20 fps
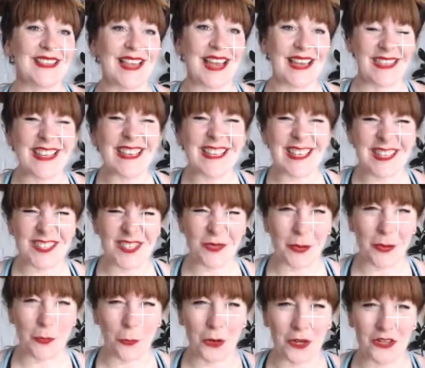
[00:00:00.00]
I think she's
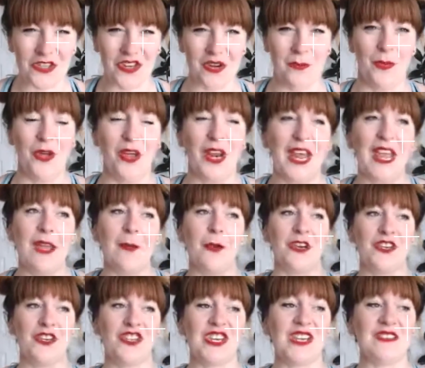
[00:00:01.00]
doing a workshop on it
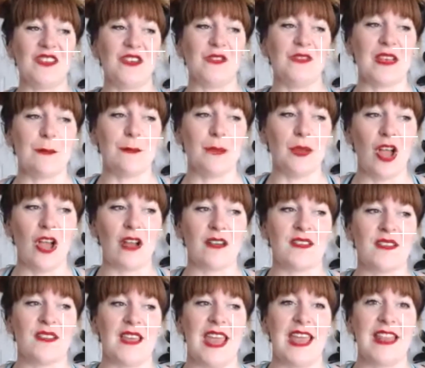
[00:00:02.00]
where she's using
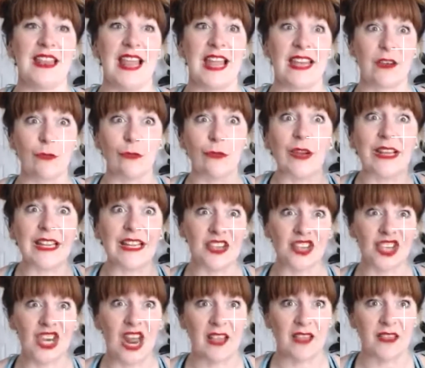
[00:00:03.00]
blocks in like a really
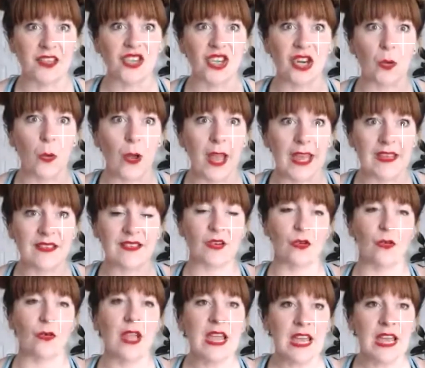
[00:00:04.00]
challenging way.
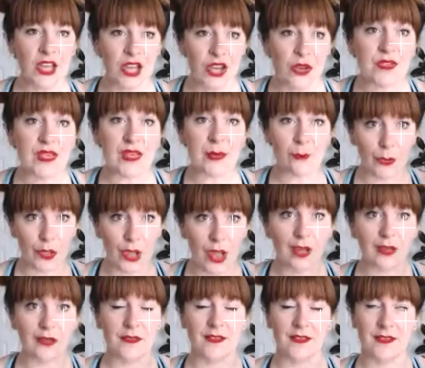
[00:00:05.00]
So using
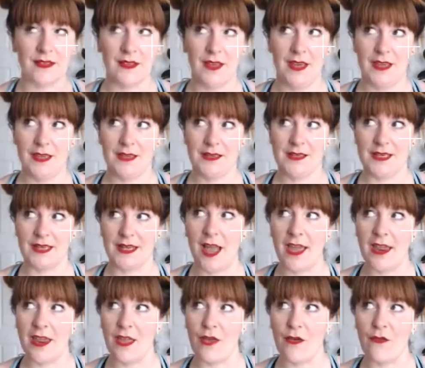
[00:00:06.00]
blocks to
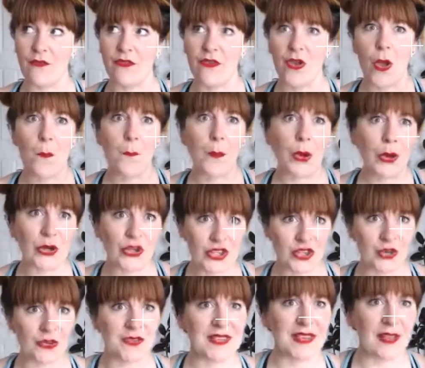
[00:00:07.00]
kind of
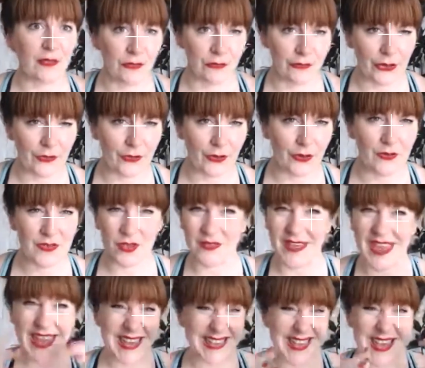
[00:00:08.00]
push yourself further. So
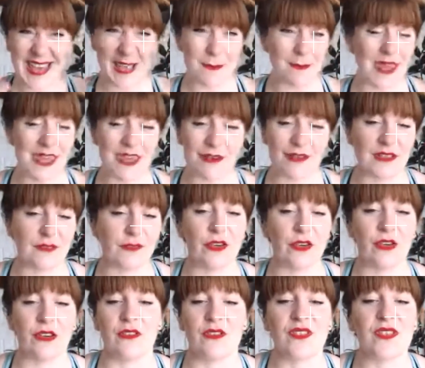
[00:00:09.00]
they can be used
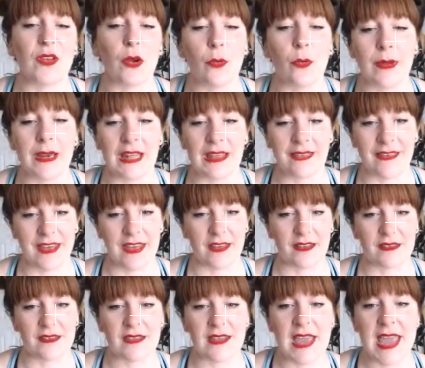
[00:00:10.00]
for so many
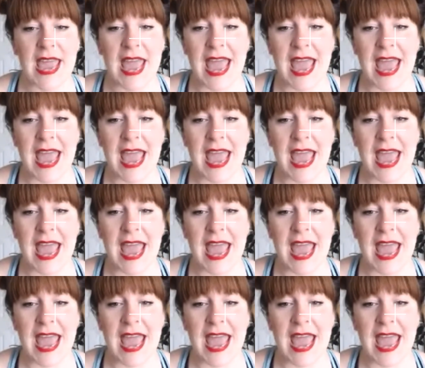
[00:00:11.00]
things.